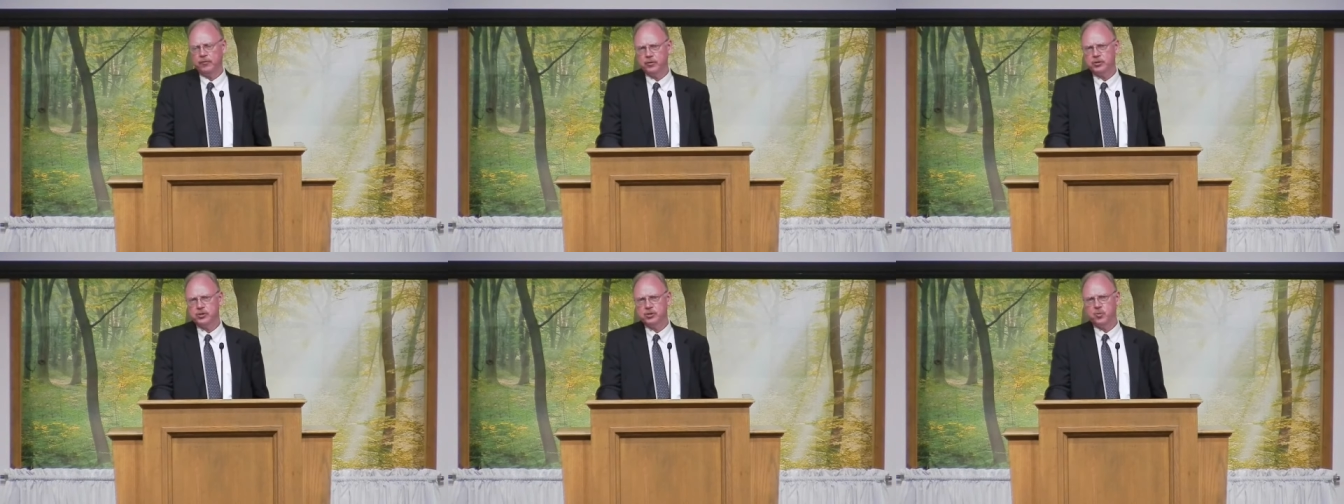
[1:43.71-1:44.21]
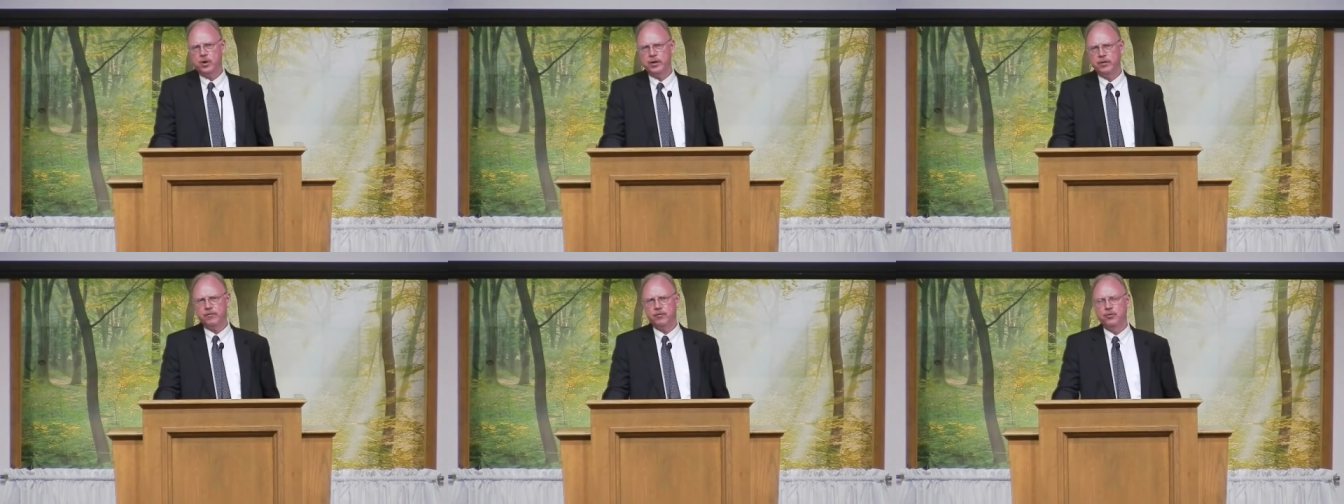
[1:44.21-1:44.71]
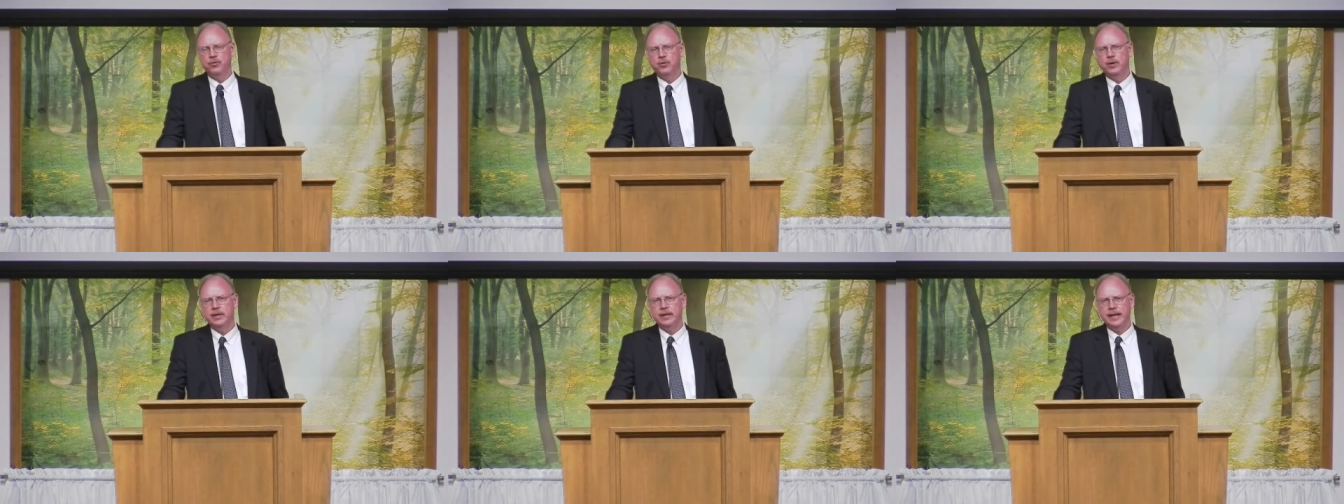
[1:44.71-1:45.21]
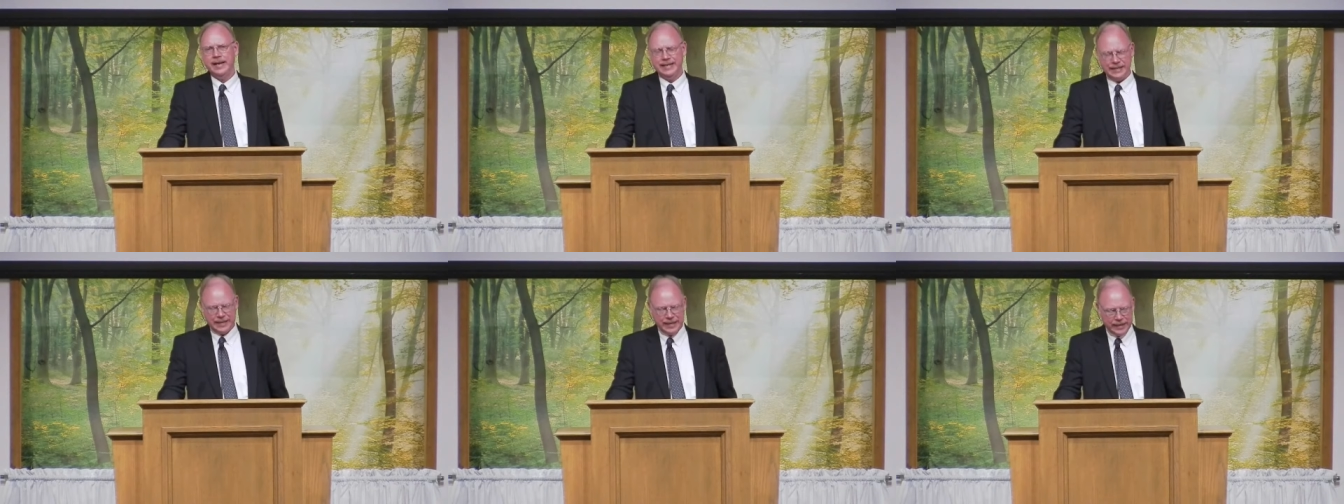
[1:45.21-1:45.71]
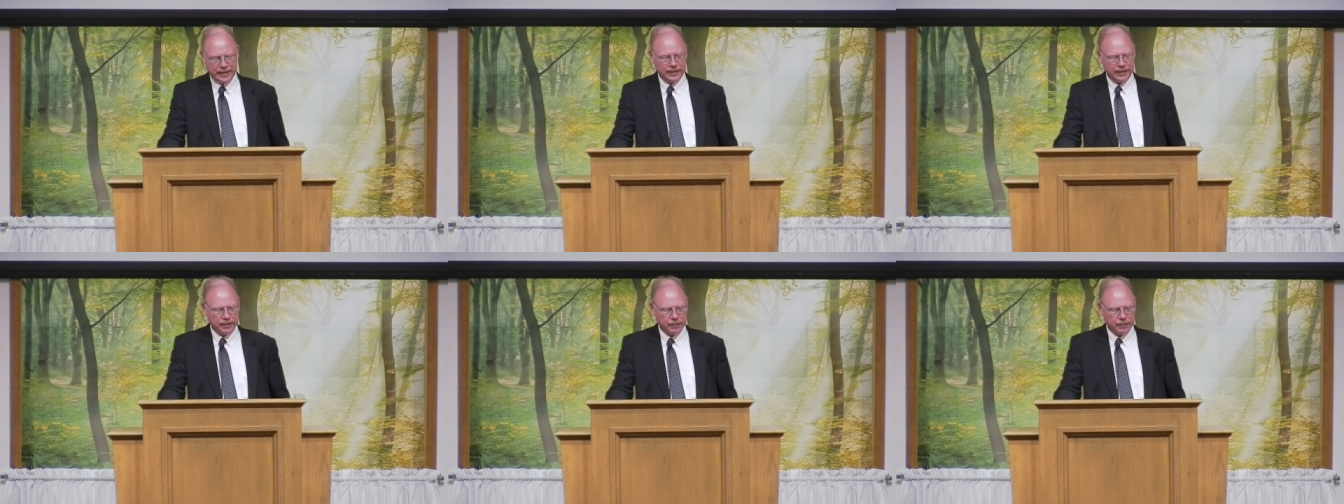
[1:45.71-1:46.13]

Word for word: verses 1 through 18,